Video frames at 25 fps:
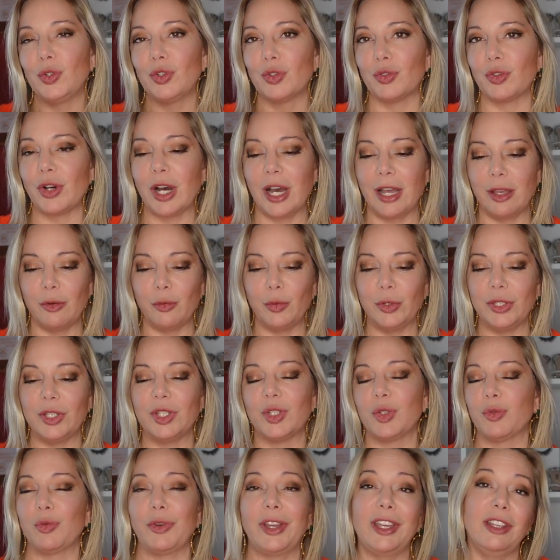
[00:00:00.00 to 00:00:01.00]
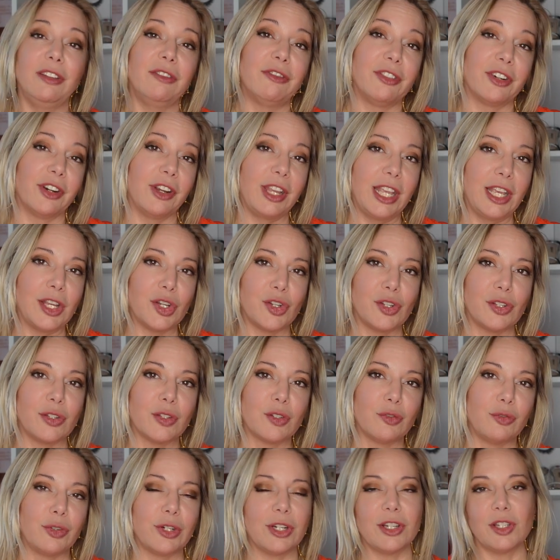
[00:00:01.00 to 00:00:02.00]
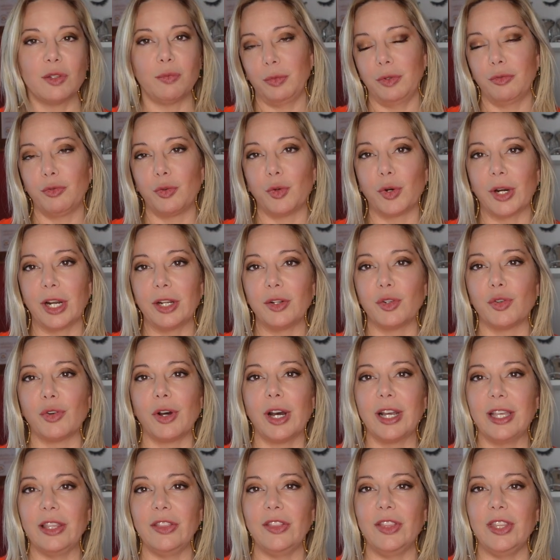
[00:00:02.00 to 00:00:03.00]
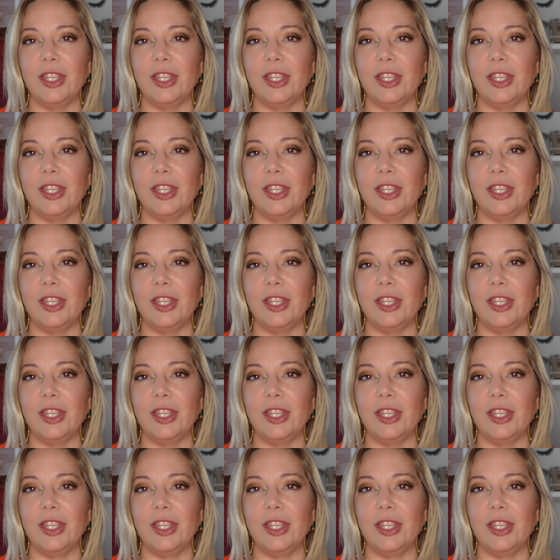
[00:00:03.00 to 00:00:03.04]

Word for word: try with suede variations first before I tried